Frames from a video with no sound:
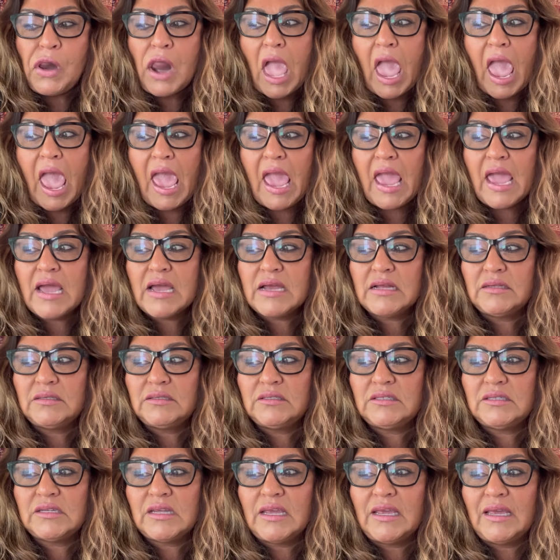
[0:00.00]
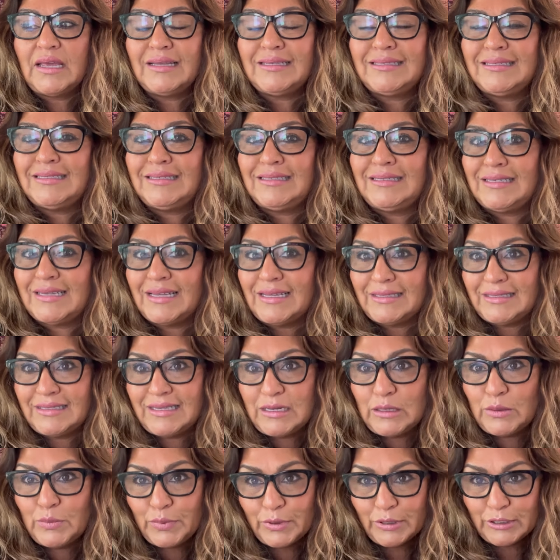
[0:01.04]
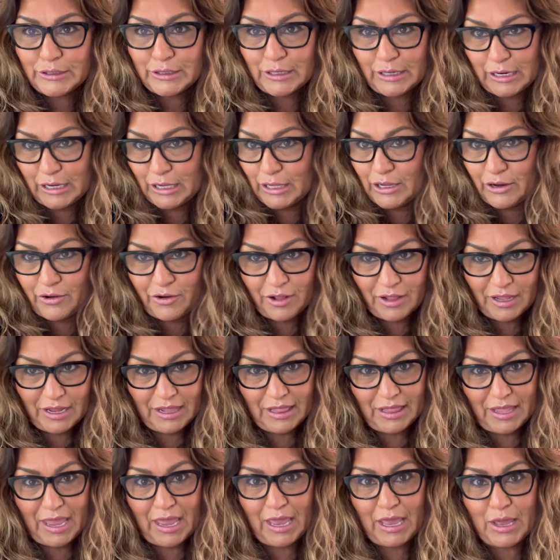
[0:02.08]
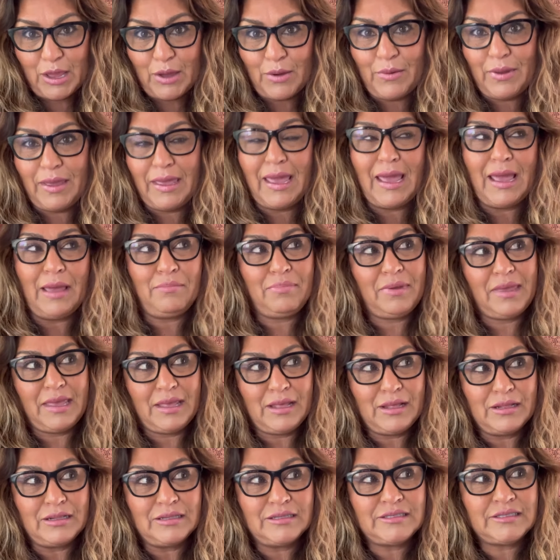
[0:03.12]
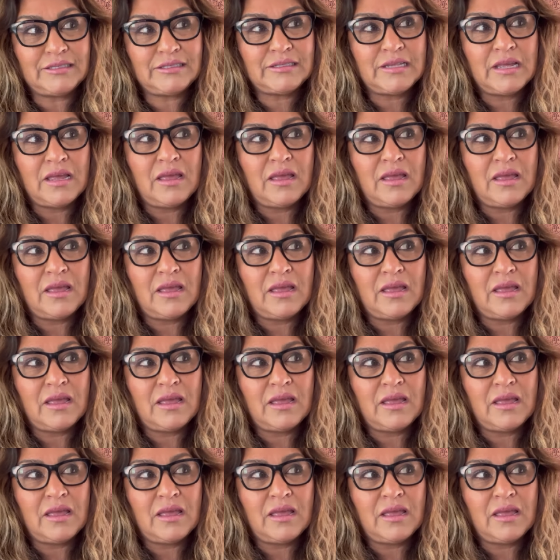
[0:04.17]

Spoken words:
and it doesn't particularly like going up hills,